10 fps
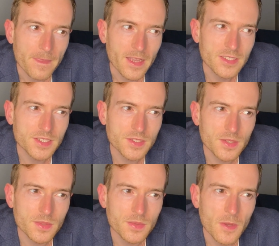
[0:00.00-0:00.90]
And
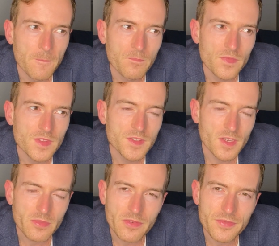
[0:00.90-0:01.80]
so
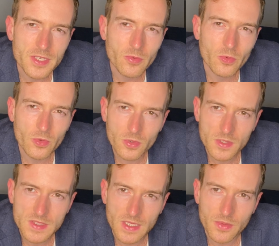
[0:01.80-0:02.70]
some of the
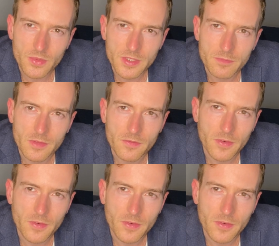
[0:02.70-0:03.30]
rules that we've been